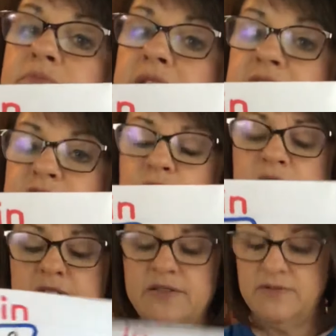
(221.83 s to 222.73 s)
+1.
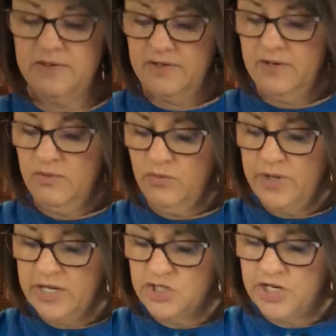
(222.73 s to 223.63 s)
Well,
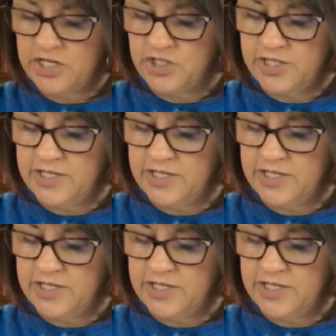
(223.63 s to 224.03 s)
we could change